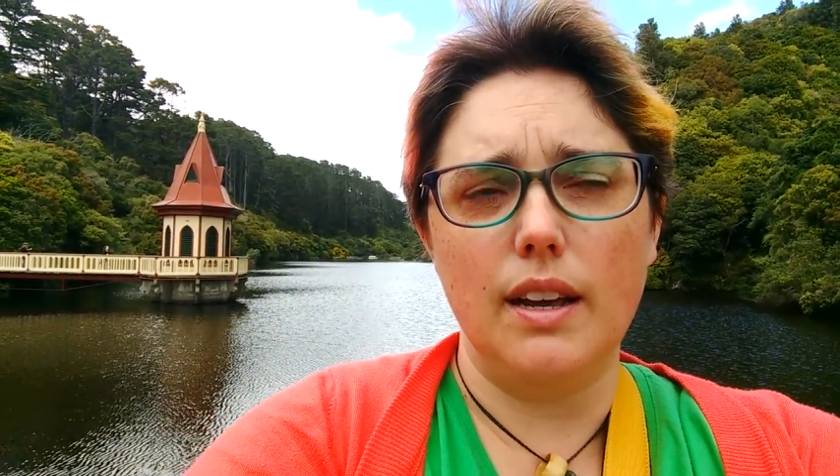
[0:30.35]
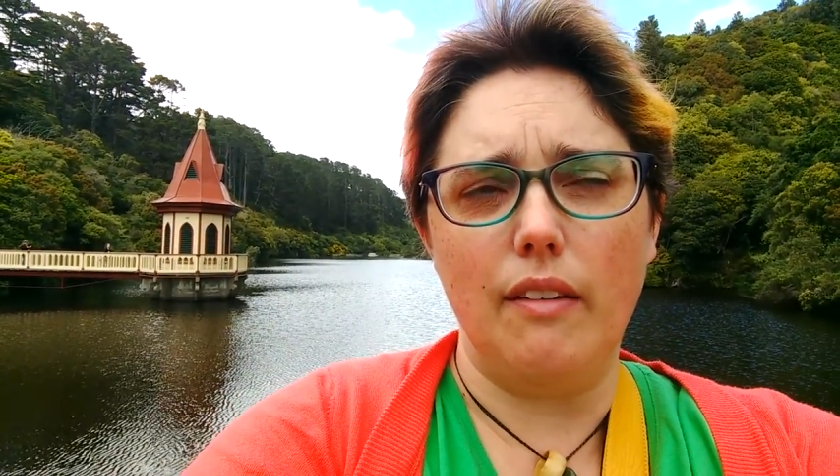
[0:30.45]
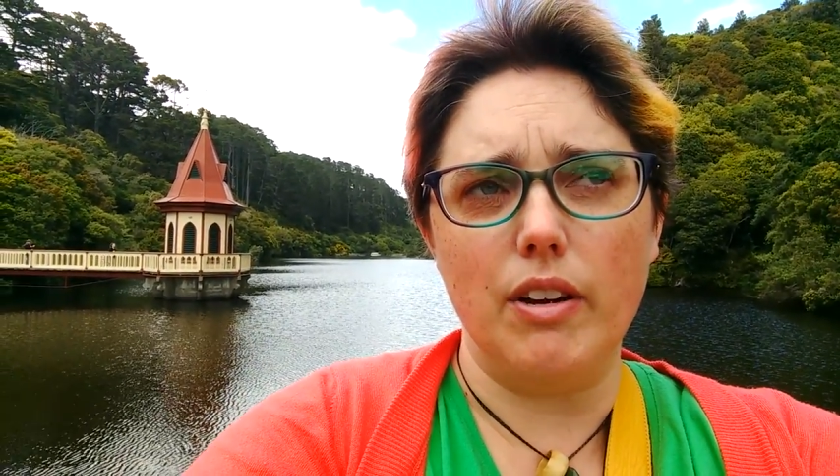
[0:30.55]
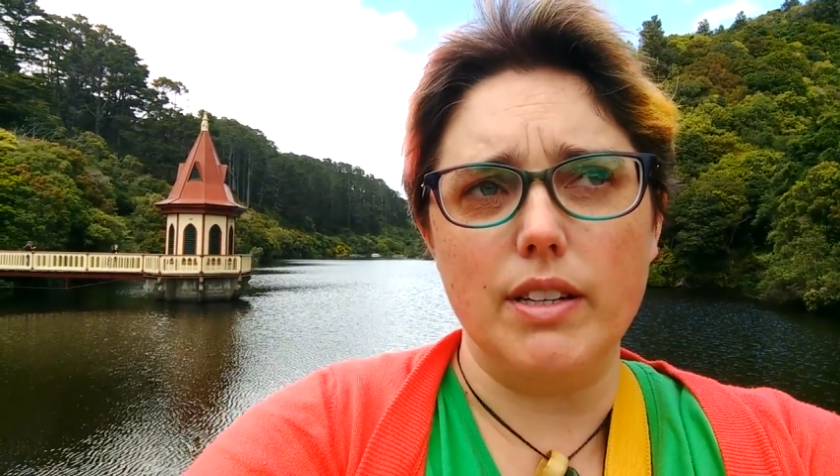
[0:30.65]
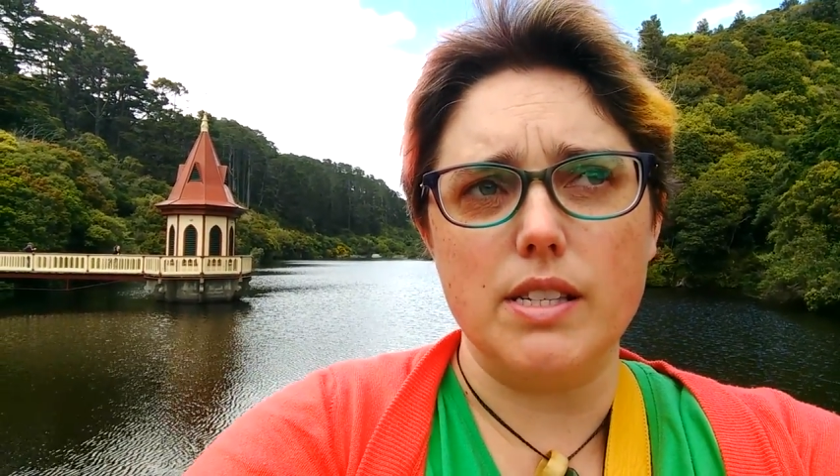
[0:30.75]

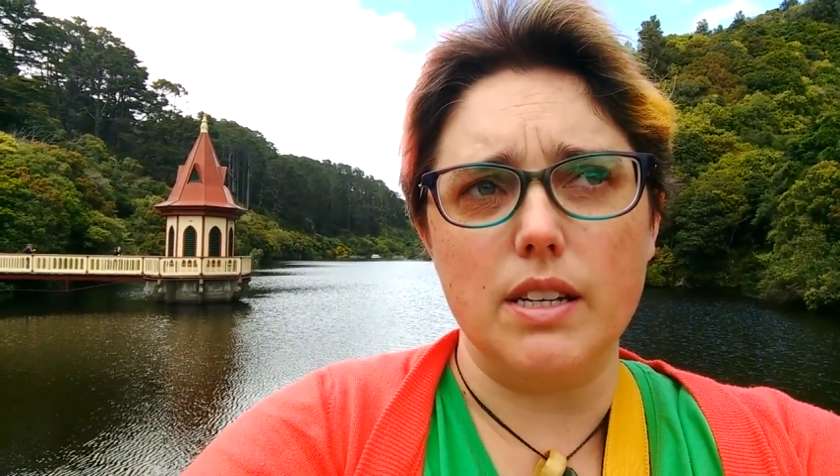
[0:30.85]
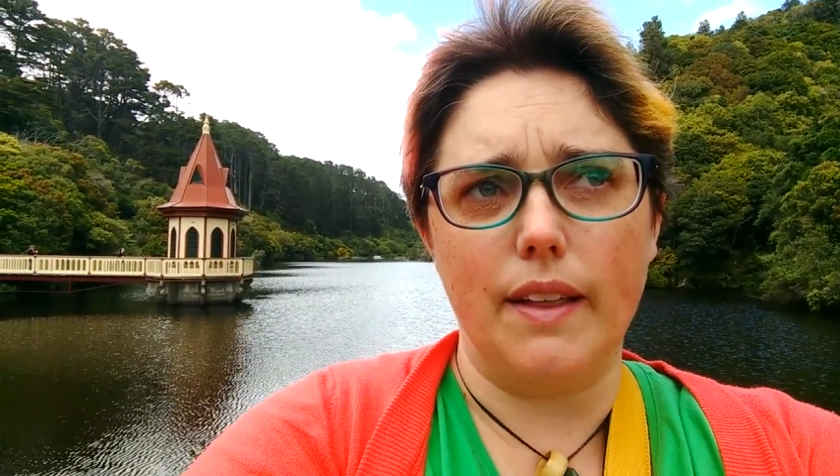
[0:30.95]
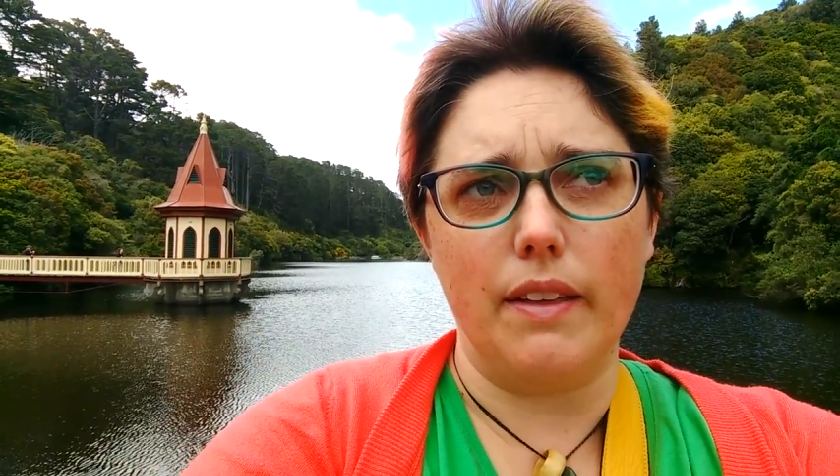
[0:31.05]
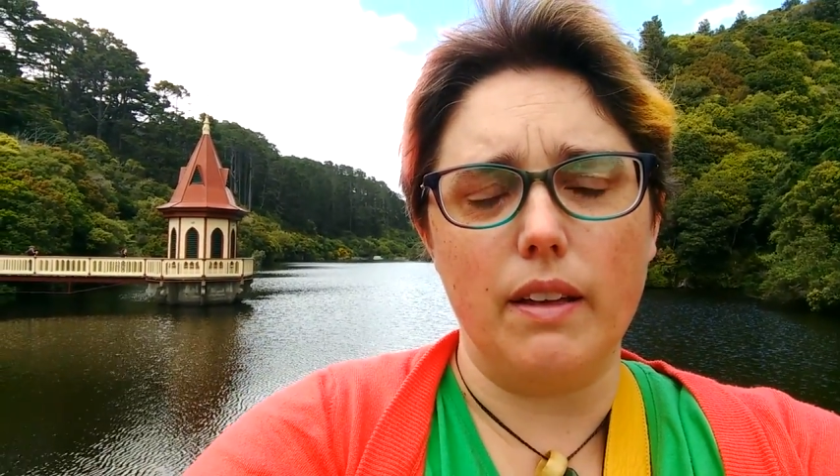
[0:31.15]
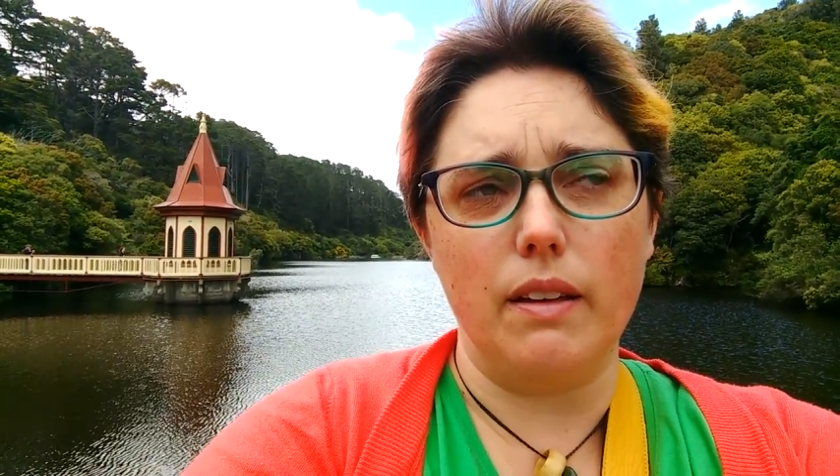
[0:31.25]
evidence and
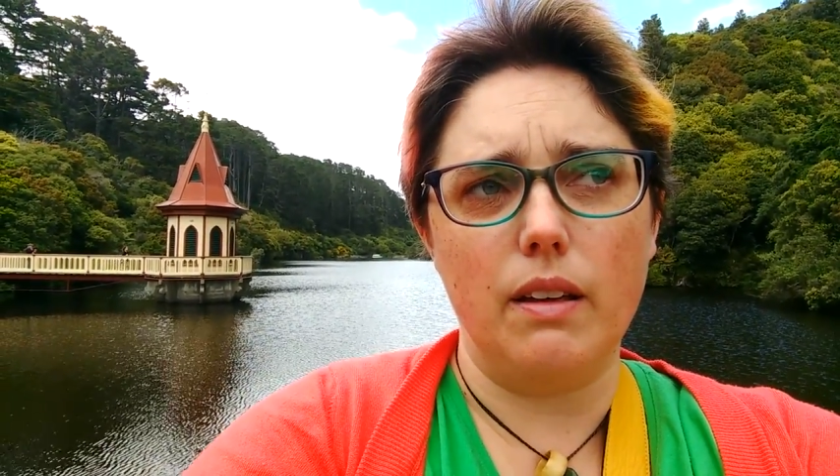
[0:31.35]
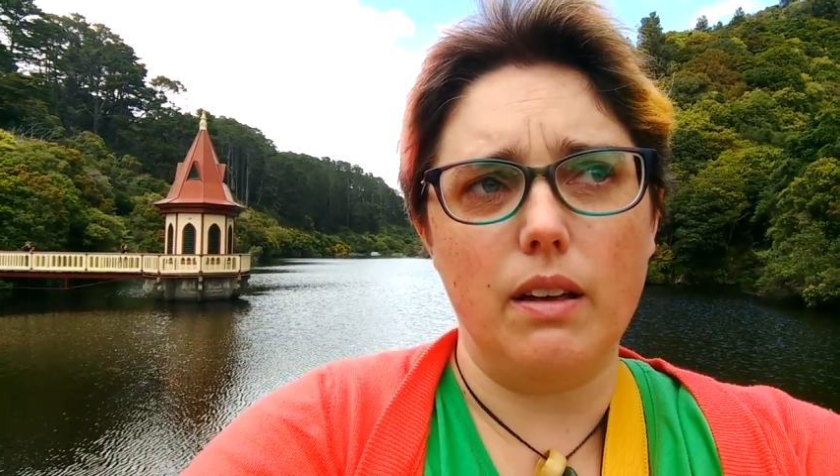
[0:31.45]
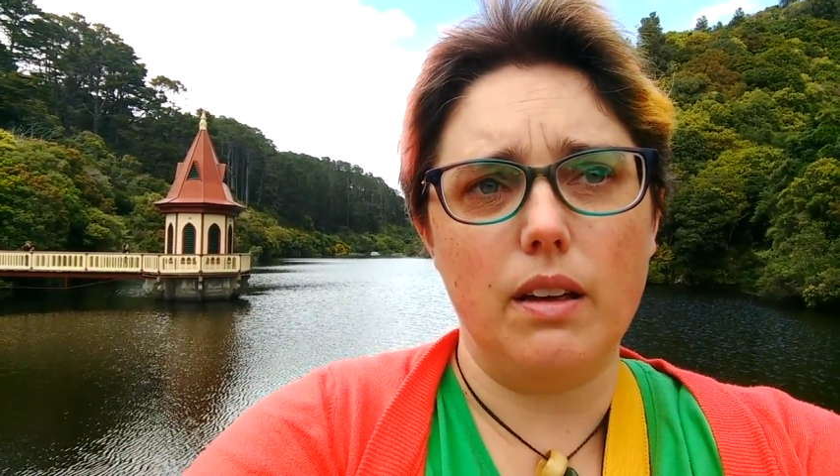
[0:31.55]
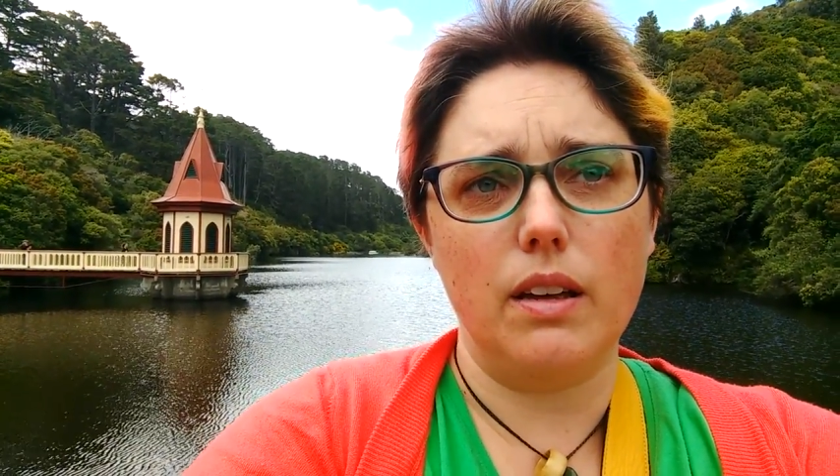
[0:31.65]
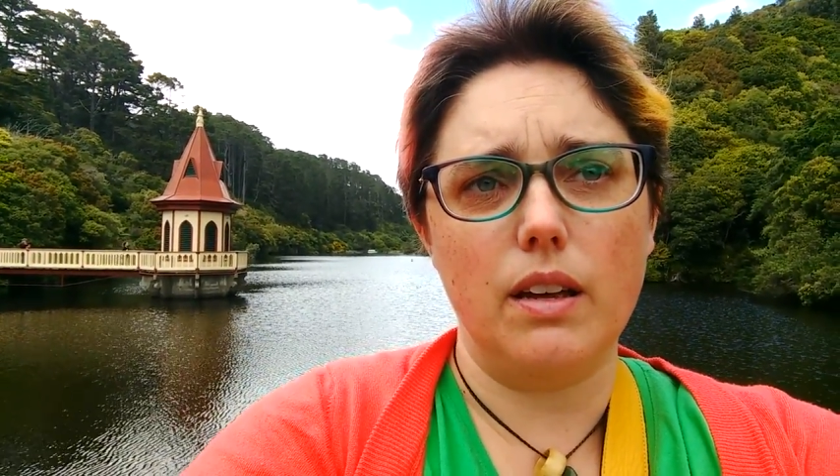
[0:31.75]
other
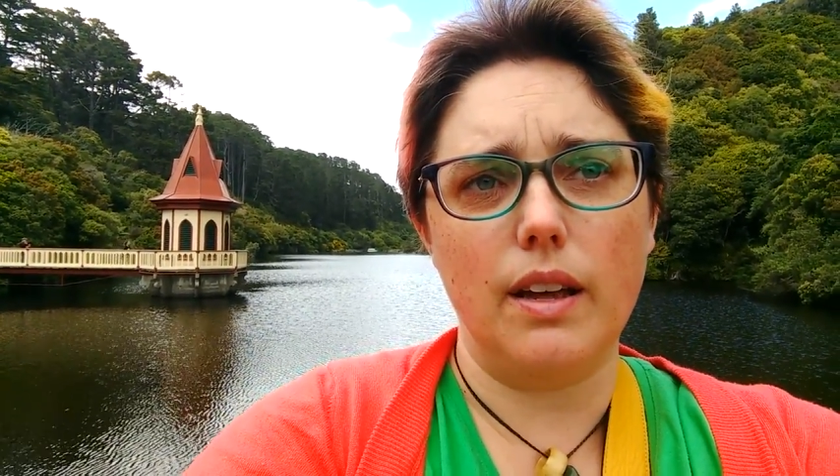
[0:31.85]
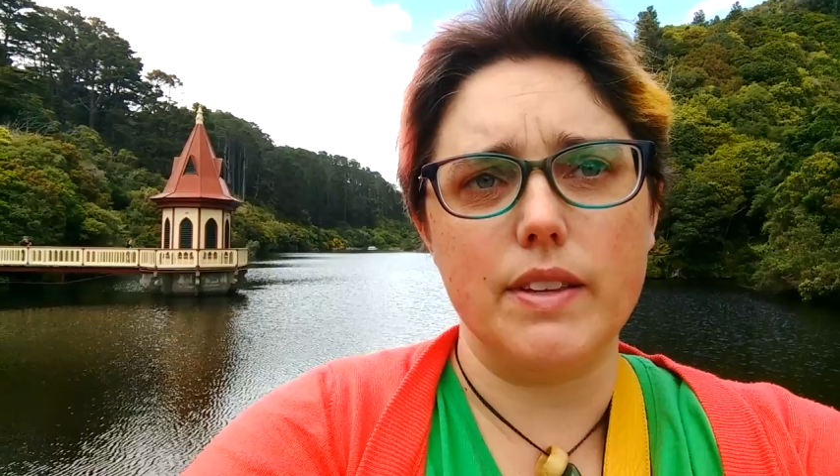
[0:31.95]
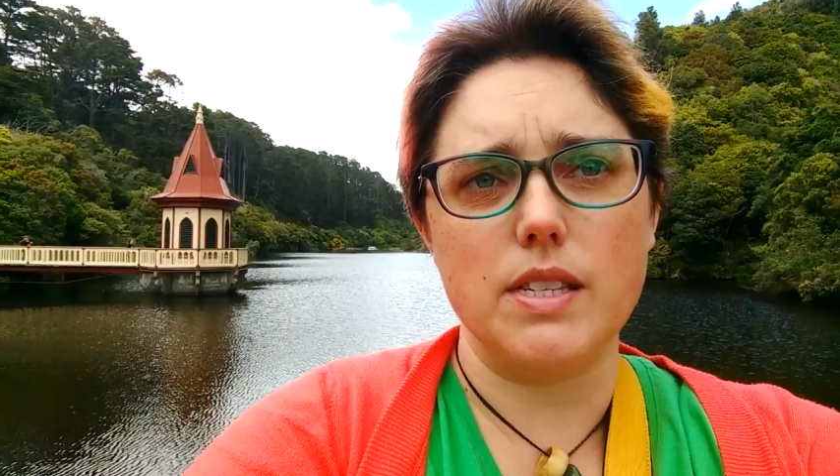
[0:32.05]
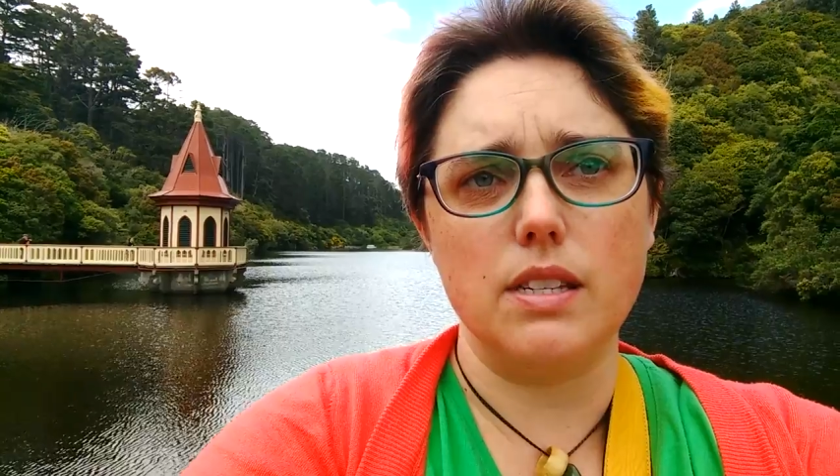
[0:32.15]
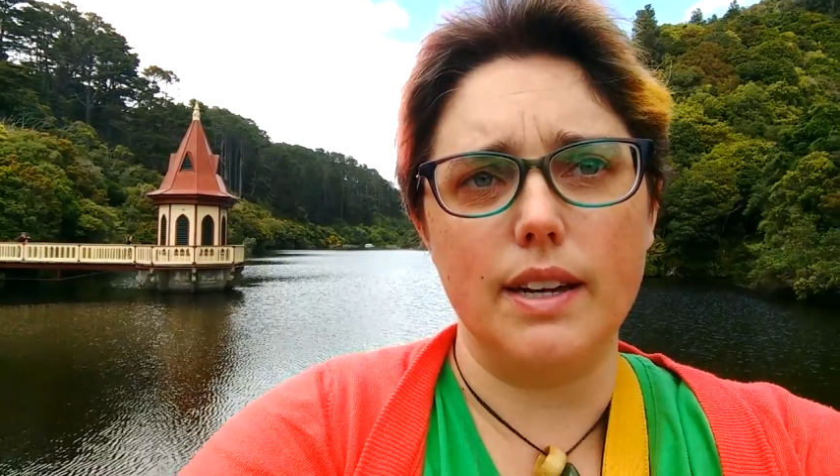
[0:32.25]

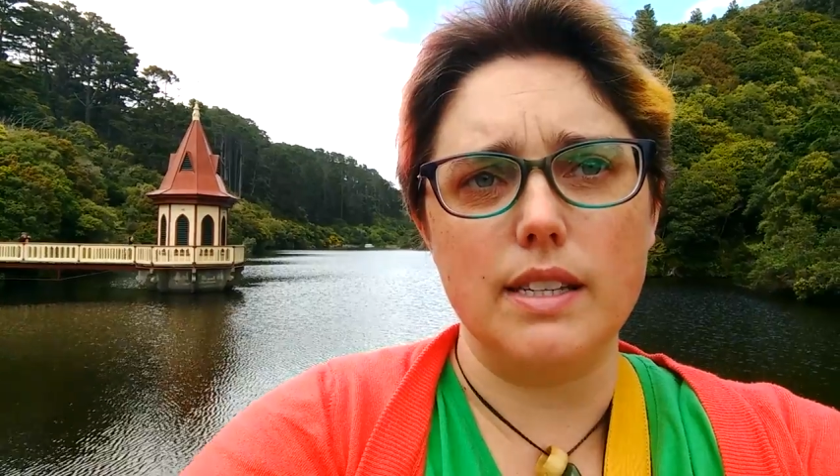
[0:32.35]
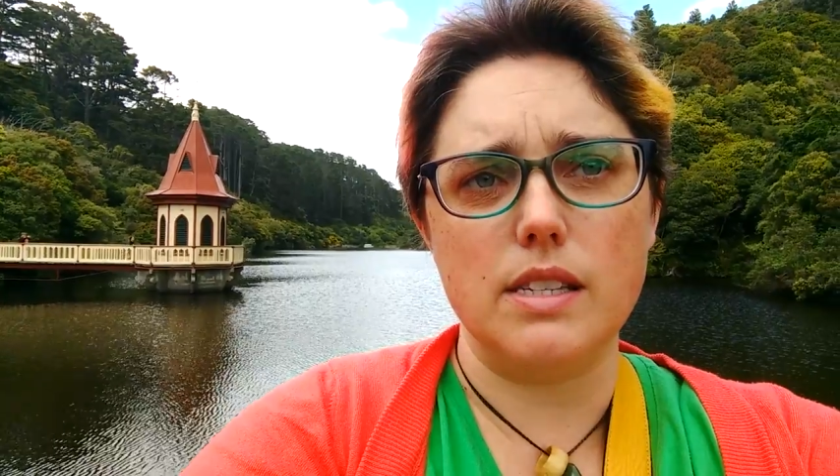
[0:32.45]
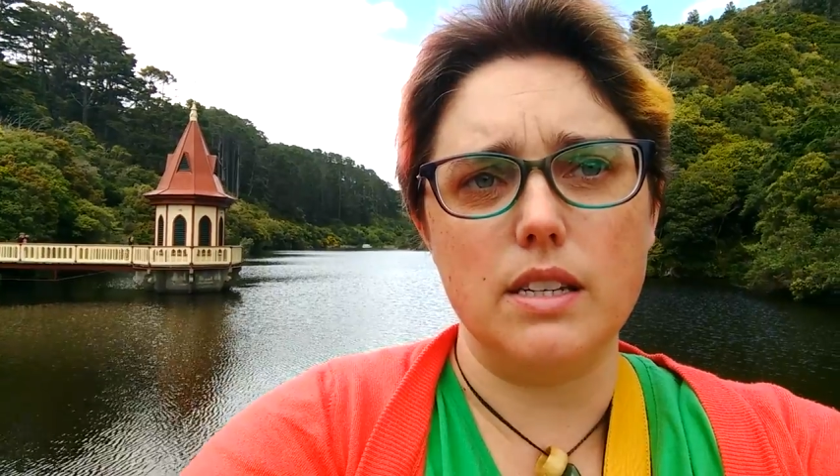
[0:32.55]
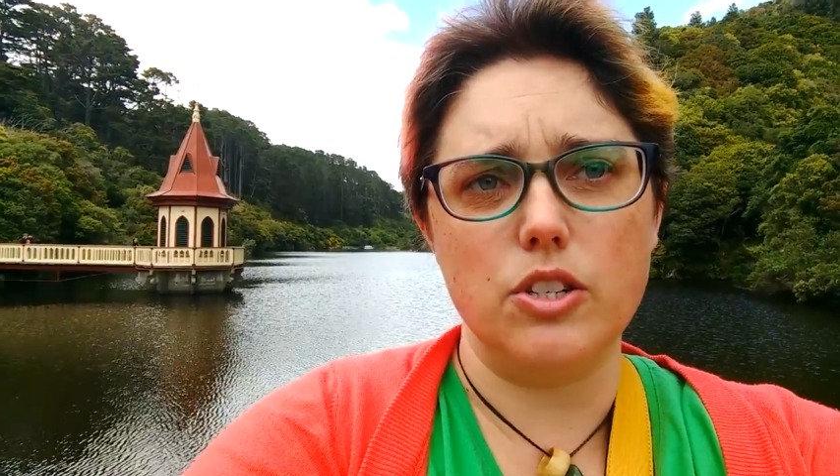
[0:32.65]
other sciencey